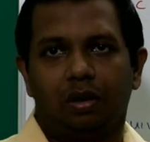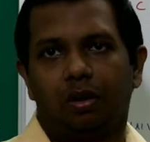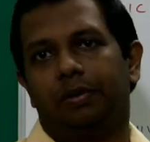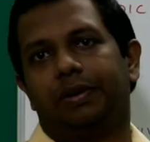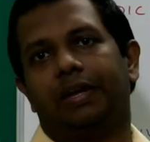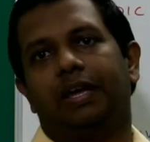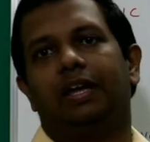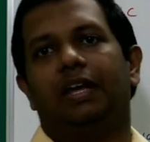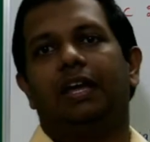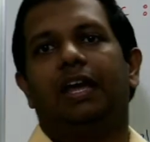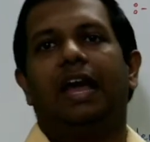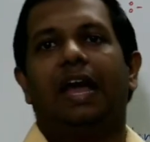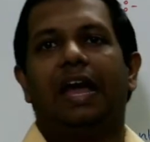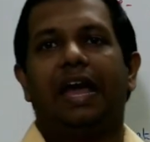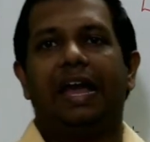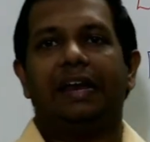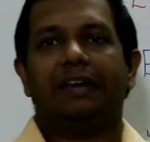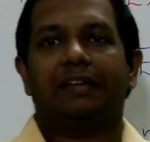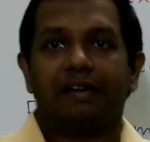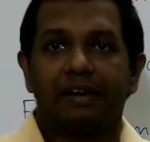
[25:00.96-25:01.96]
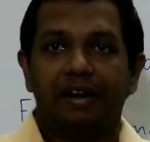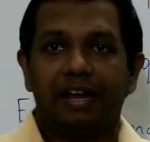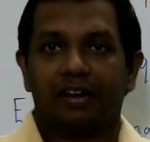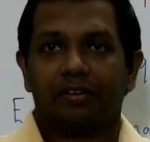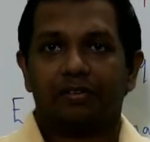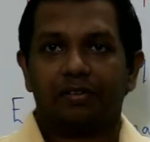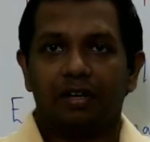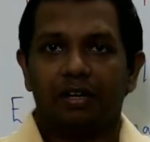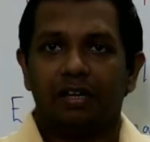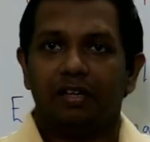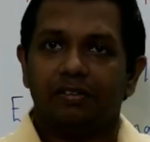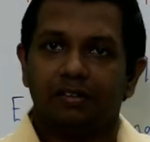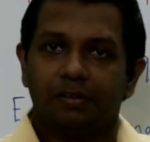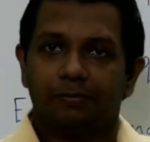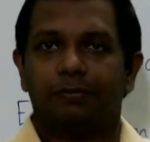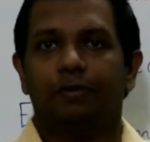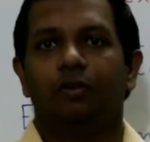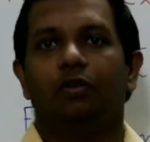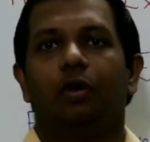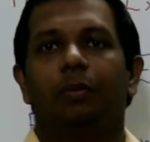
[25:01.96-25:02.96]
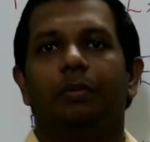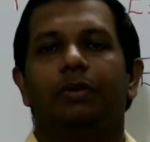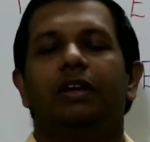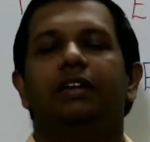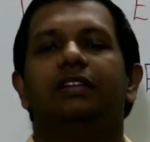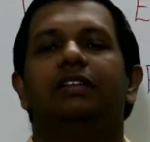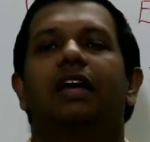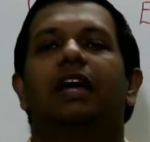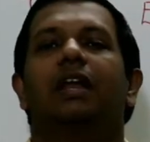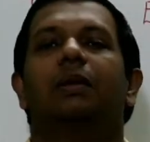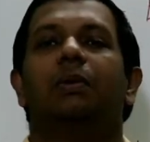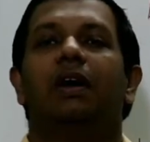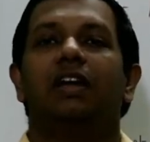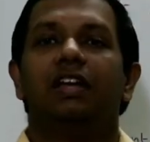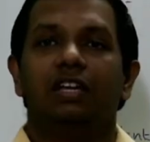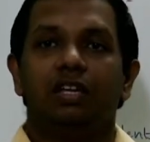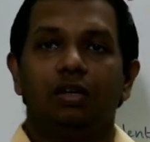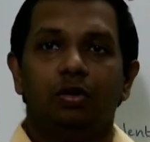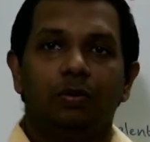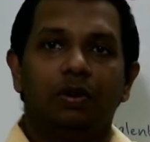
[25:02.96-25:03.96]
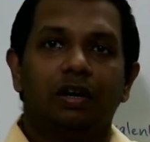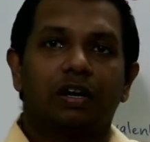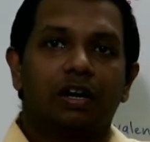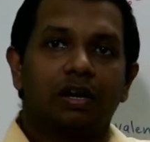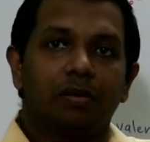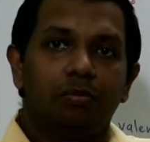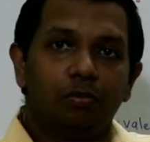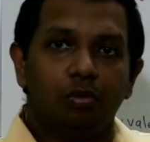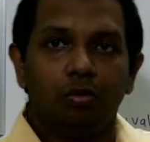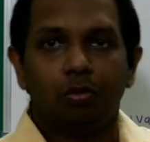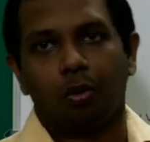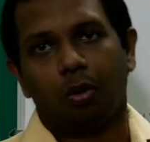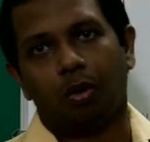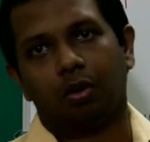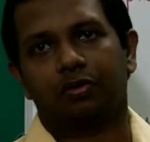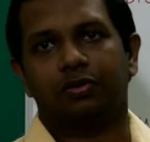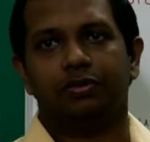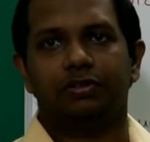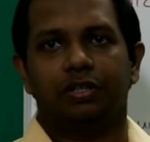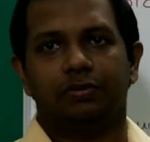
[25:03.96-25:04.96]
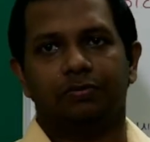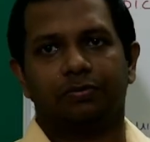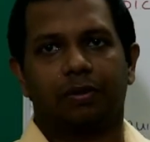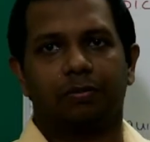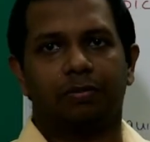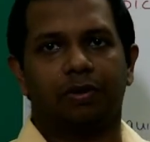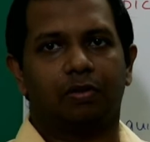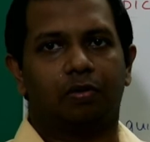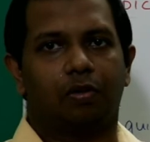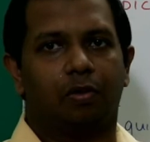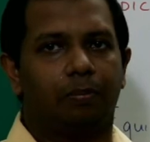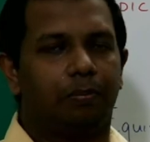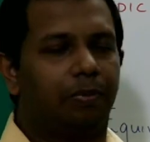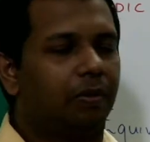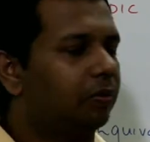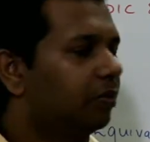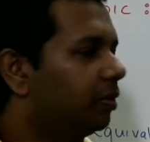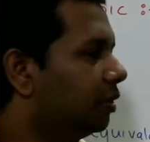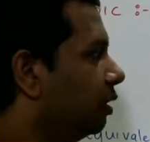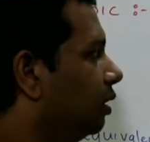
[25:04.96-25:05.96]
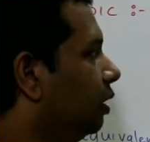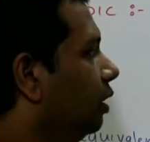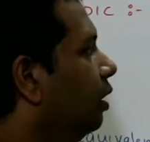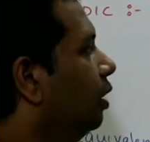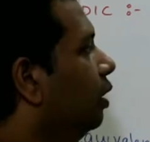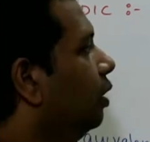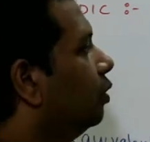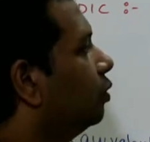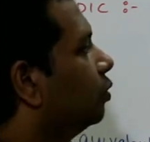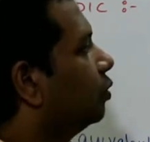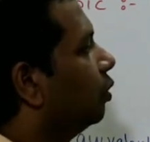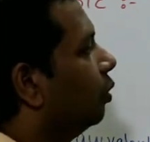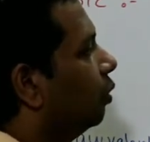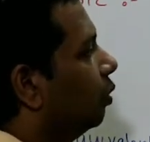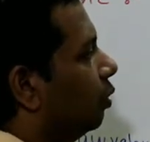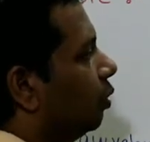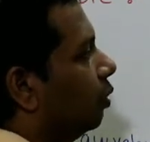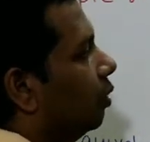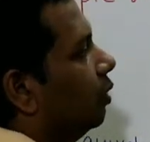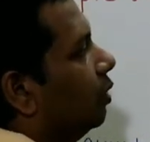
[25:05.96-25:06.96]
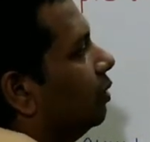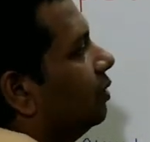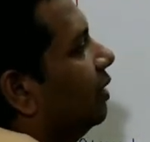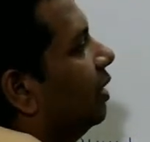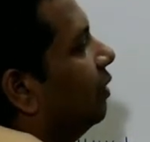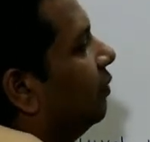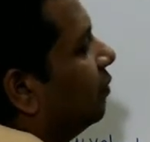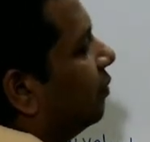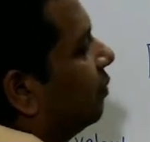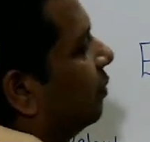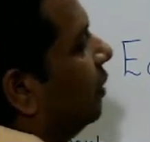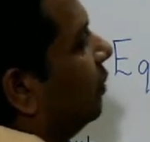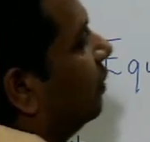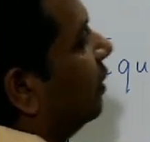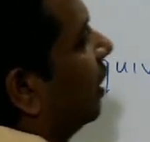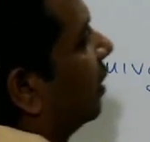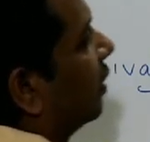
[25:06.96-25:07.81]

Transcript: okay and reduction is a phenomenon thereby you will remove oxygen from a compound so then we will